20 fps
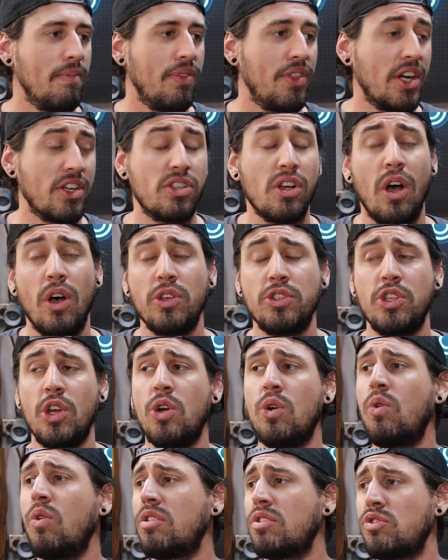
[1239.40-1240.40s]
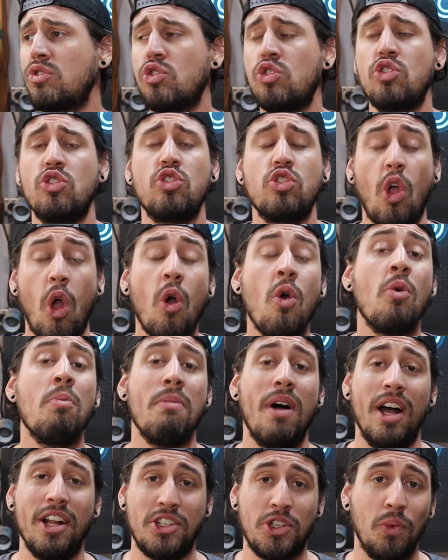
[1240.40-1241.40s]
There's also so
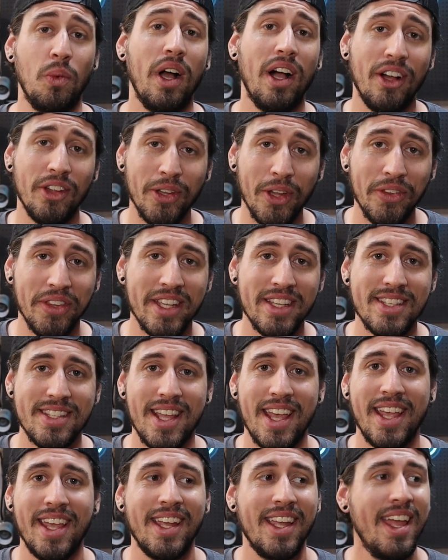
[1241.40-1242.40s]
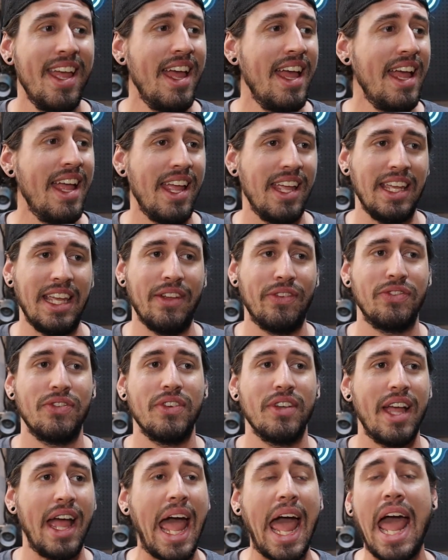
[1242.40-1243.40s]
much weld on this thing.
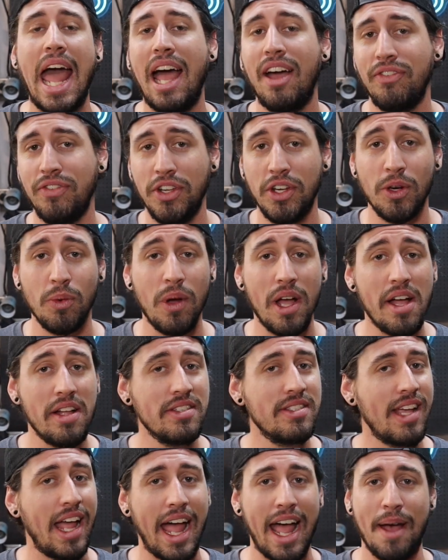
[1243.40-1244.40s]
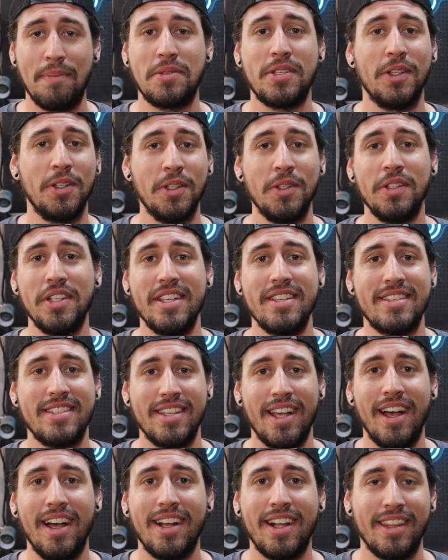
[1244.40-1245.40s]
If half of your welds absolutely
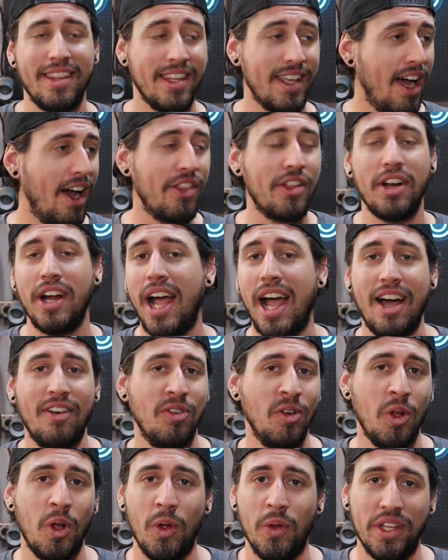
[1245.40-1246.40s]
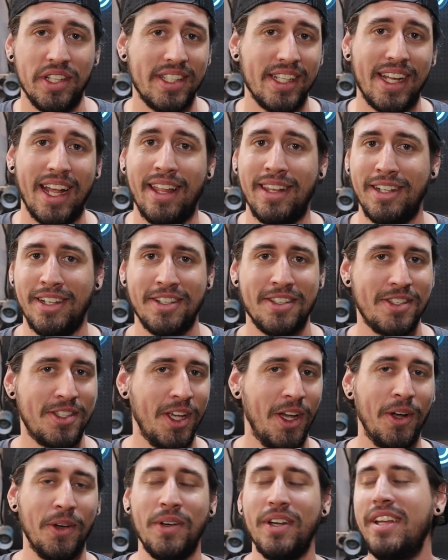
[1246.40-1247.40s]
suck, the other half will hold it together.
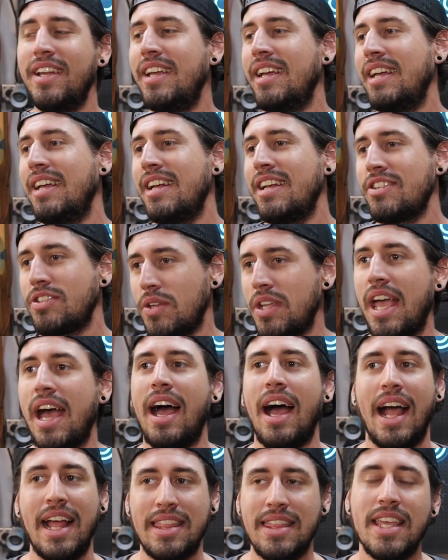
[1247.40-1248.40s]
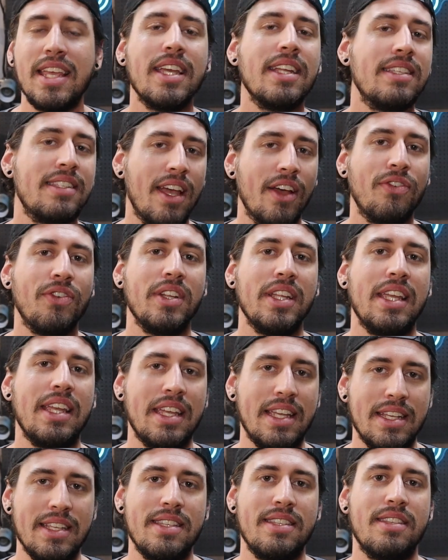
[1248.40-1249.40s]
So yeah, I think it definitely
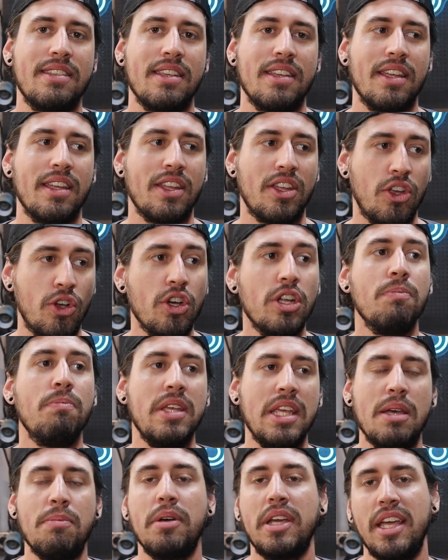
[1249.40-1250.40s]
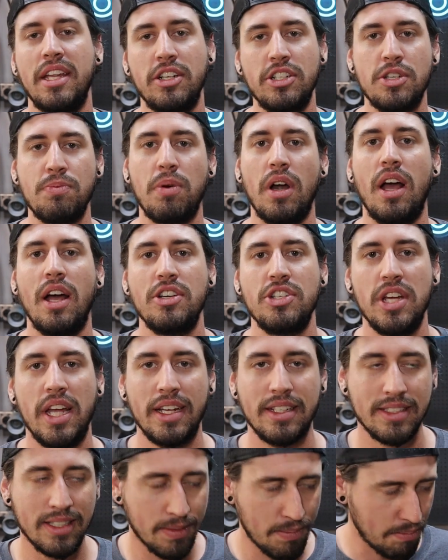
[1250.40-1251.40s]
could be a beginner's
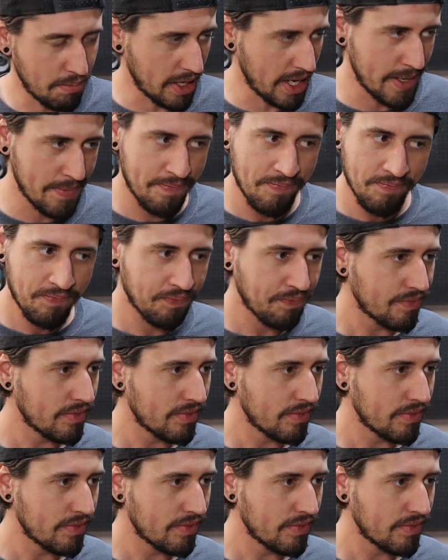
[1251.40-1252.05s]
project, but